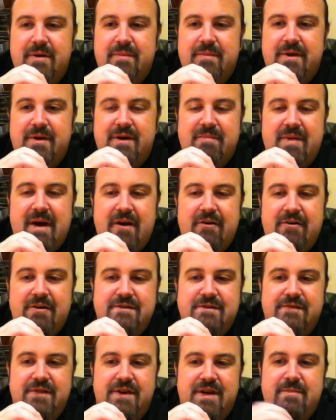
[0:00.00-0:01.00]
a
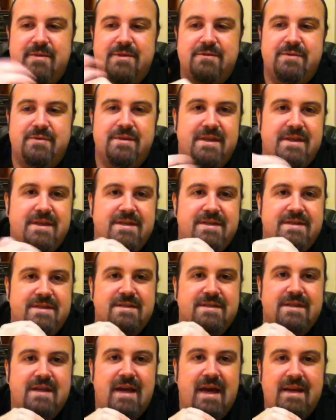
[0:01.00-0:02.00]
comparison video between
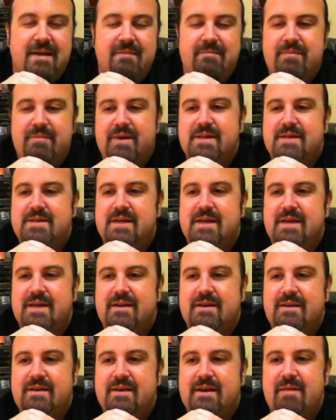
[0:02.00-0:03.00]
this and MP-10
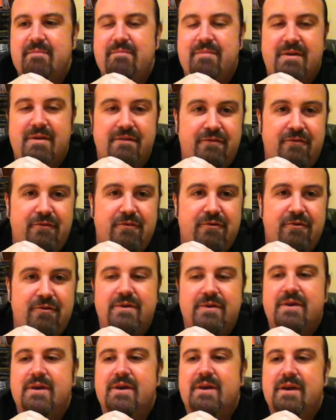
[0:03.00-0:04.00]
and MP-4.
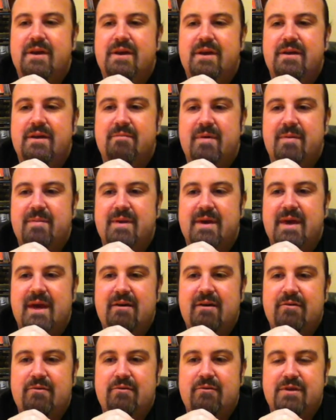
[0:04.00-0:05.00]
Maybe get
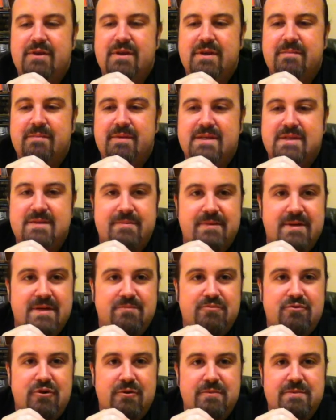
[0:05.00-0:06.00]
out all the Masterpiece
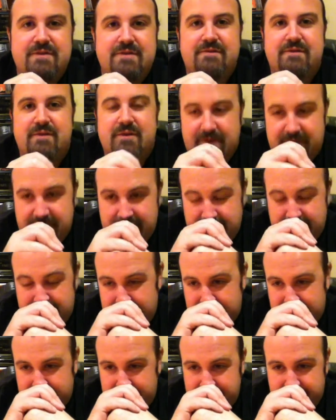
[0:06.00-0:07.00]
Primes I've got, and
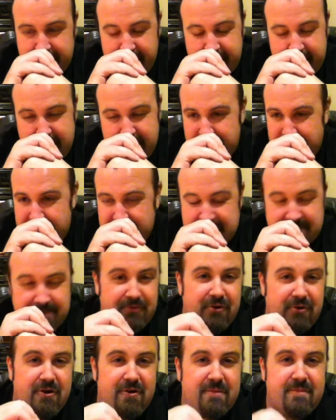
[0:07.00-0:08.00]
Power Master
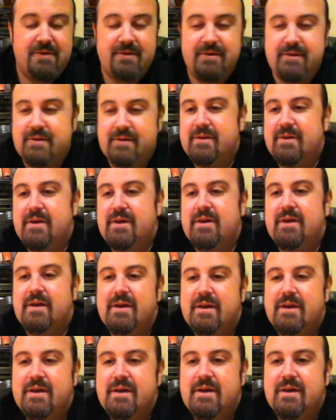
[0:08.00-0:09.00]
Prime
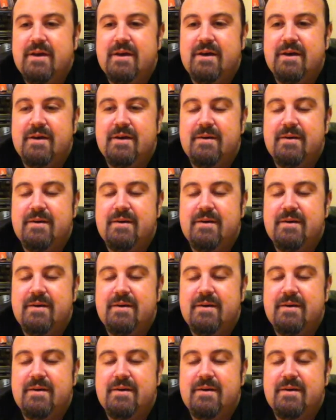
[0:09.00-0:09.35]
and